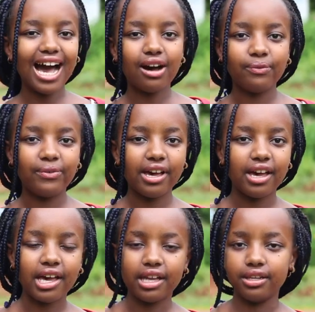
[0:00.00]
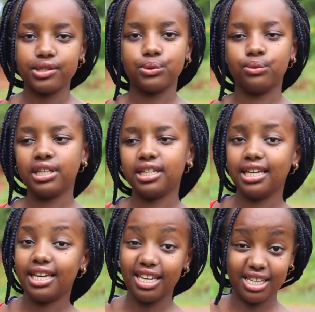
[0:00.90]
outfit, and it's really
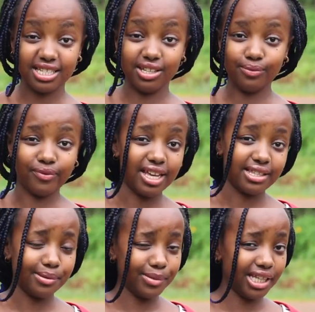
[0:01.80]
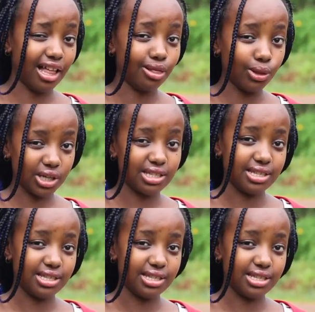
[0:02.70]
easy to find something that looks the